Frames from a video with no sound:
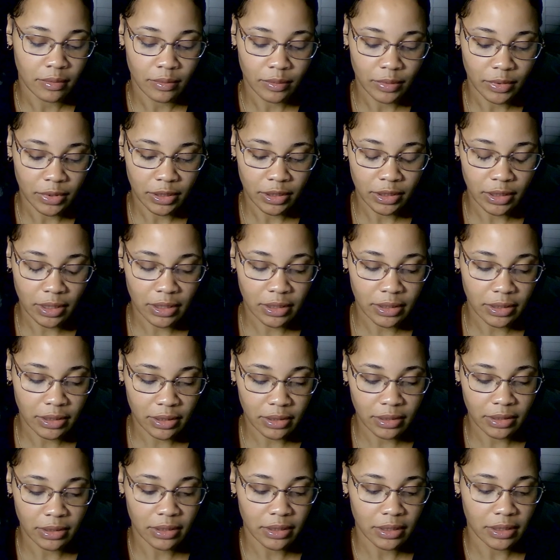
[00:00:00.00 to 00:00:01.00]
The
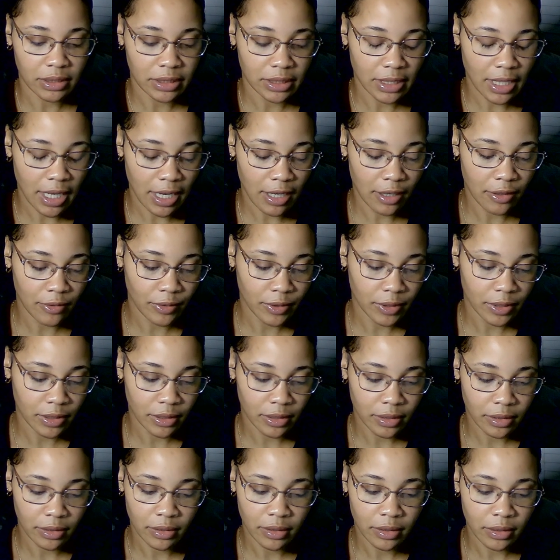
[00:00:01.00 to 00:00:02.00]
Justice, the
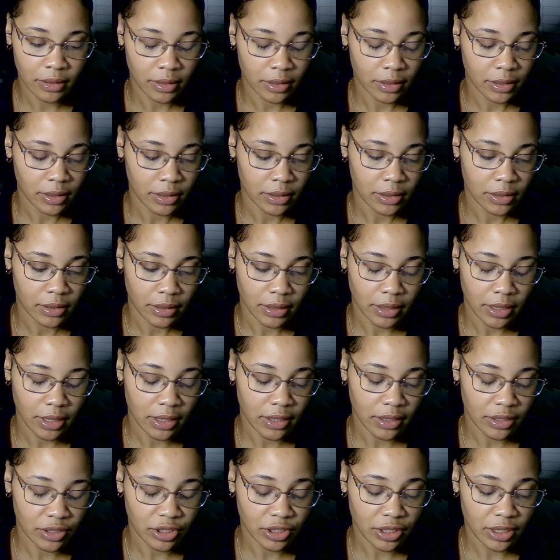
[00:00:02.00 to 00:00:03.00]
Tower. Yeah,
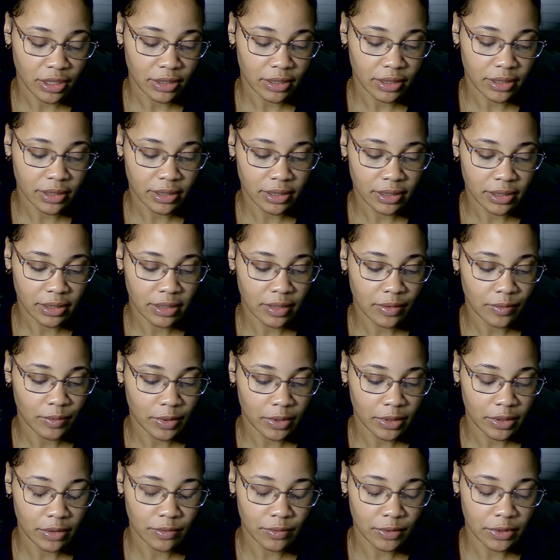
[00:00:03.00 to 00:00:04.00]
the Justice is
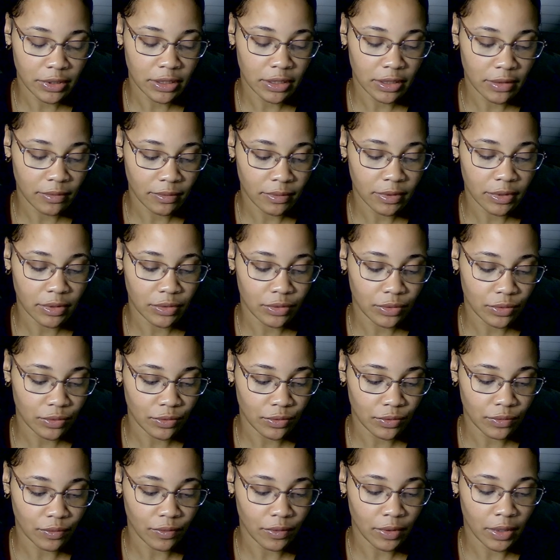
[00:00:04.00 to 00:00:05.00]
someone is receiving the
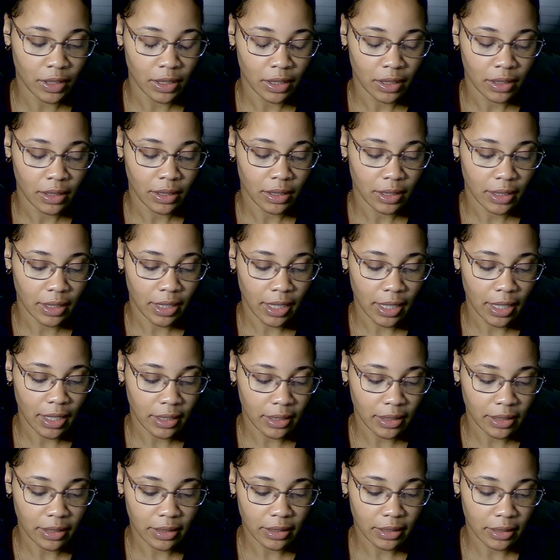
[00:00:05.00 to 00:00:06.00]
truth.
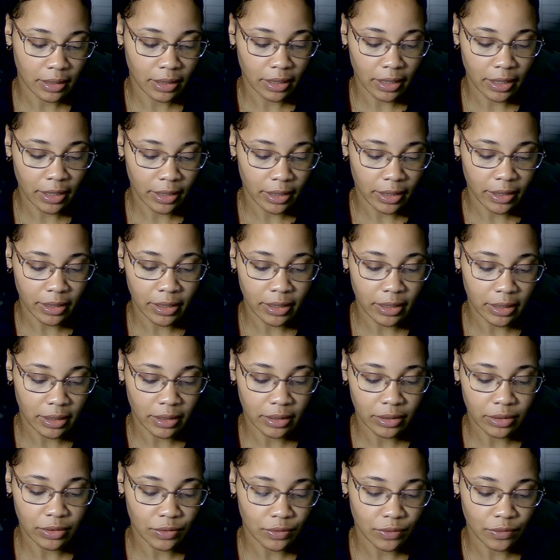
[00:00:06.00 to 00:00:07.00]
Gaining clarity
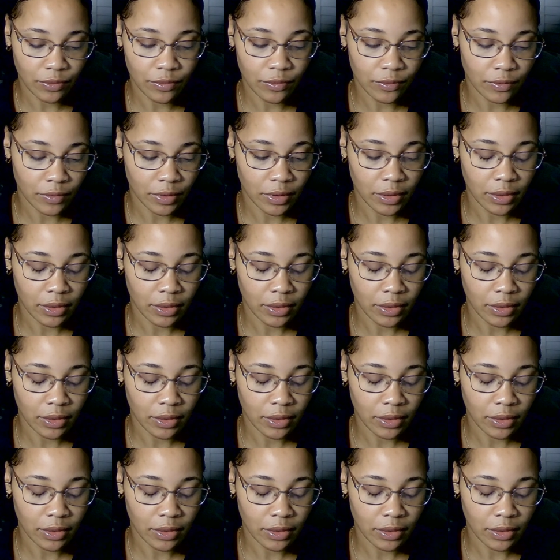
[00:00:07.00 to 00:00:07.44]
and truth.